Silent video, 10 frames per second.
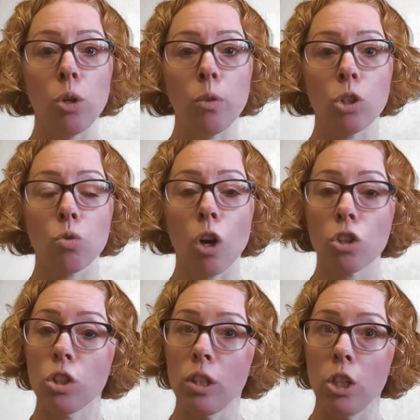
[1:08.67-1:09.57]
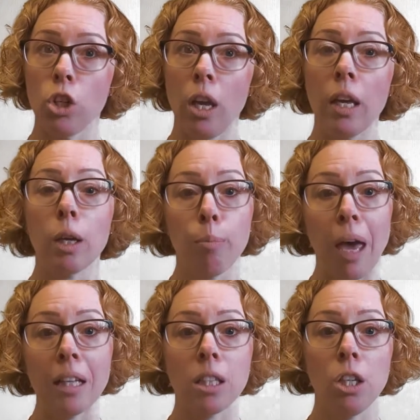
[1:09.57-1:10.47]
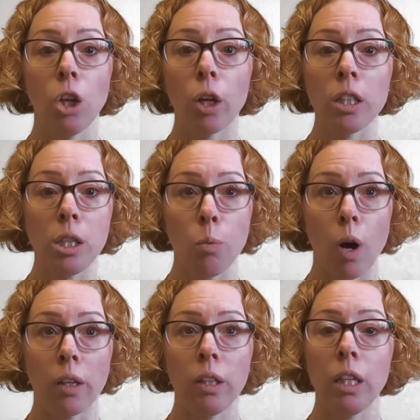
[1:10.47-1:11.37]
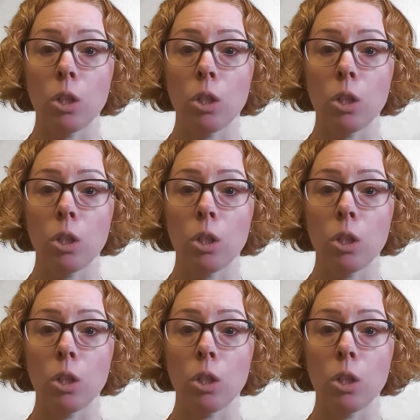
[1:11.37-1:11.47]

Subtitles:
new instructions this year compared to 91